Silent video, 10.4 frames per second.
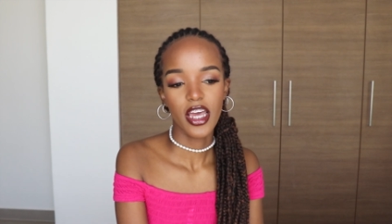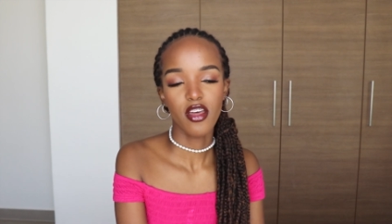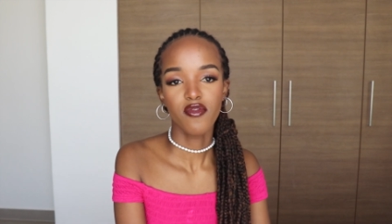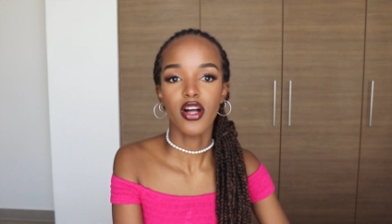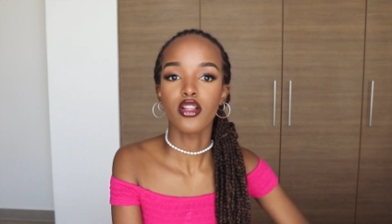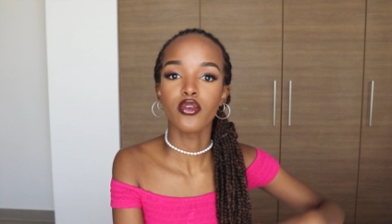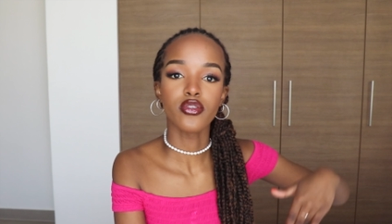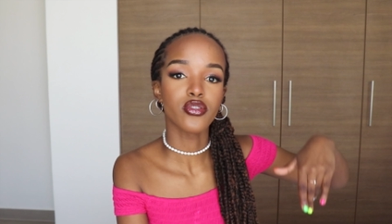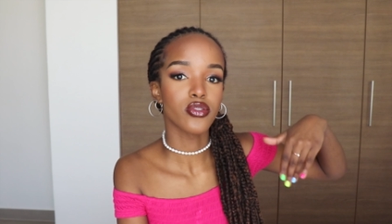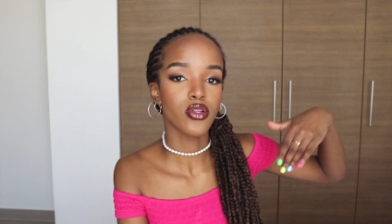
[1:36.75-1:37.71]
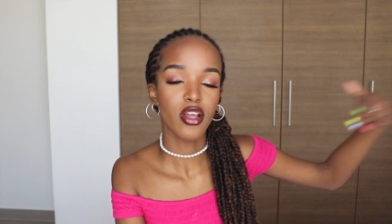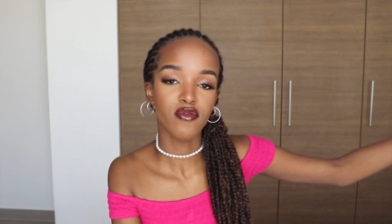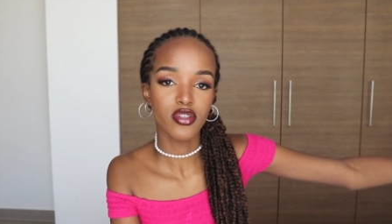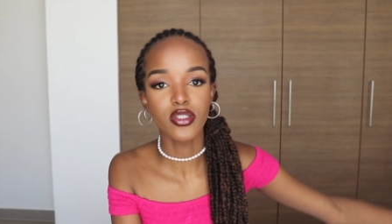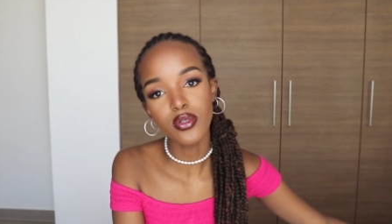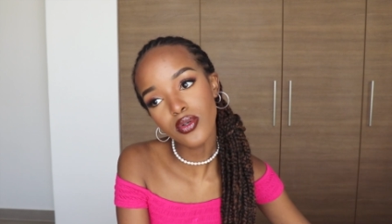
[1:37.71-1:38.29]
if i'll go to
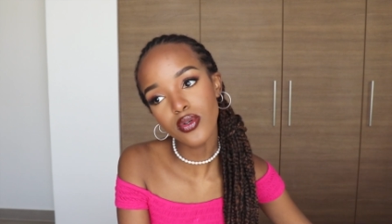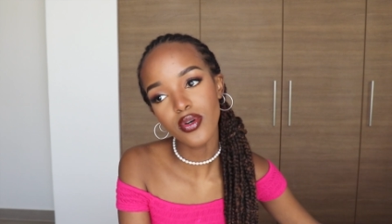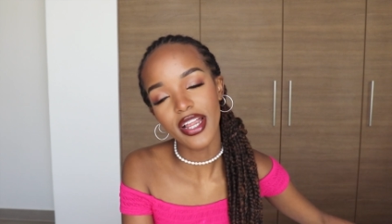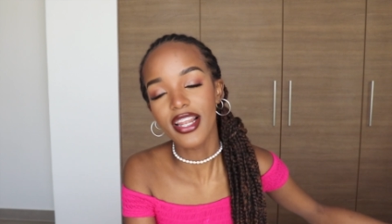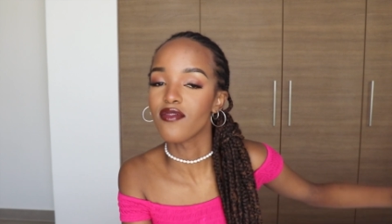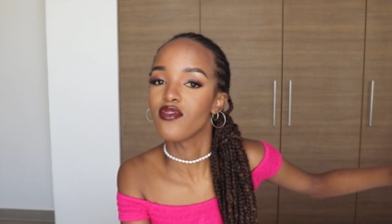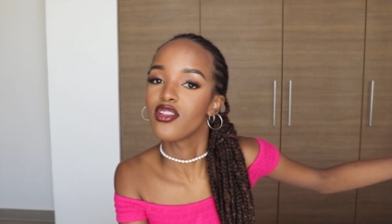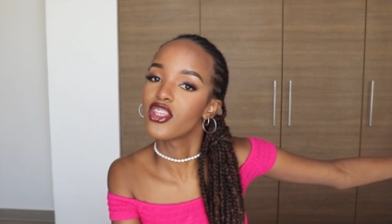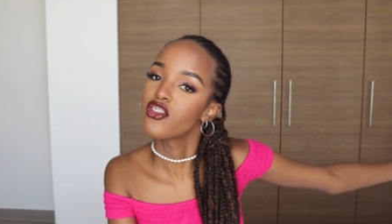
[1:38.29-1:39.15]
level two and level